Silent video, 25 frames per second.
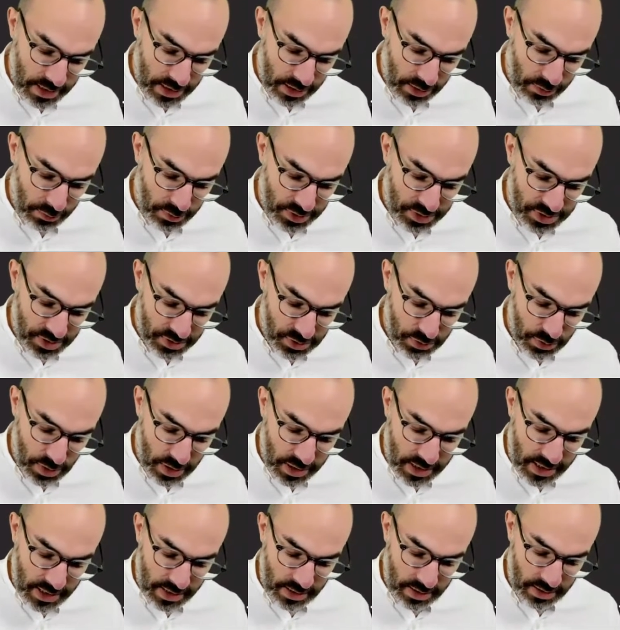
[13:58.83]
which is
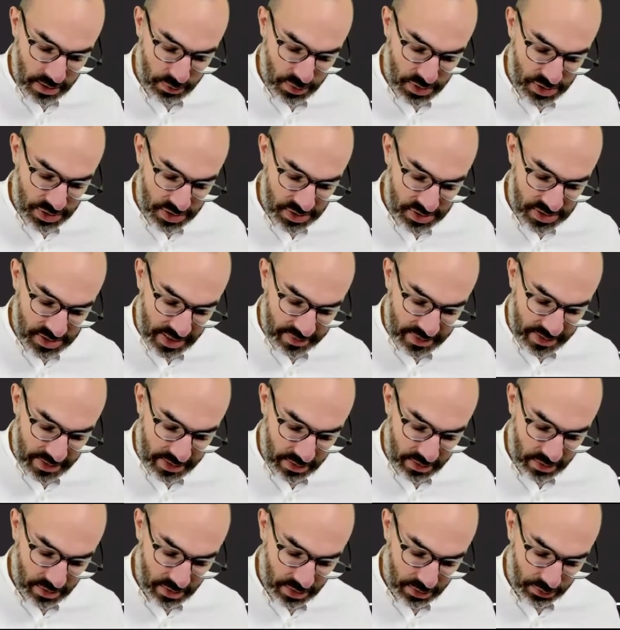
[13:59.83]
running, which is
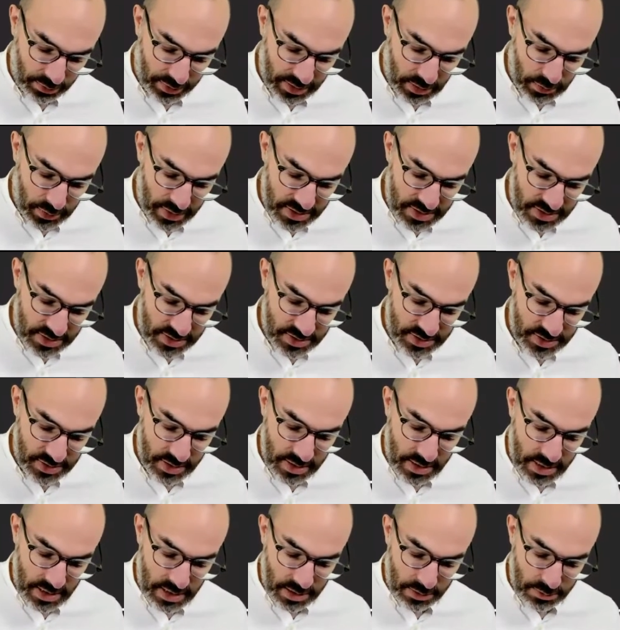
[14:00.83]
sending requests,
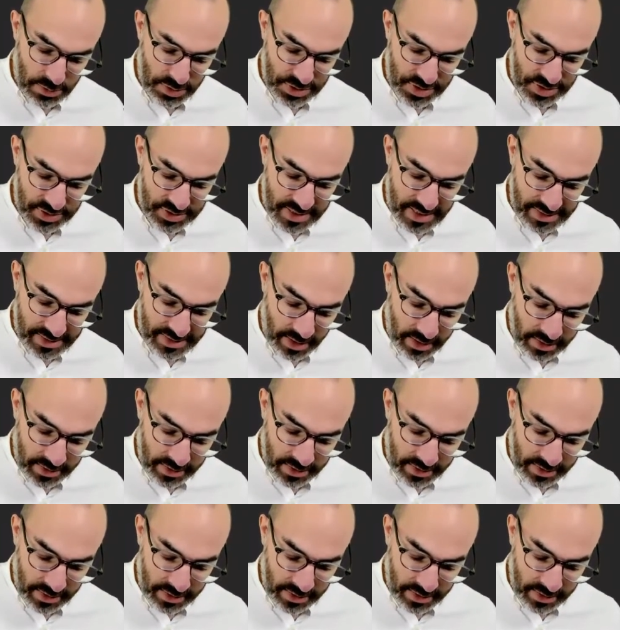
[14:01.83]
which is taking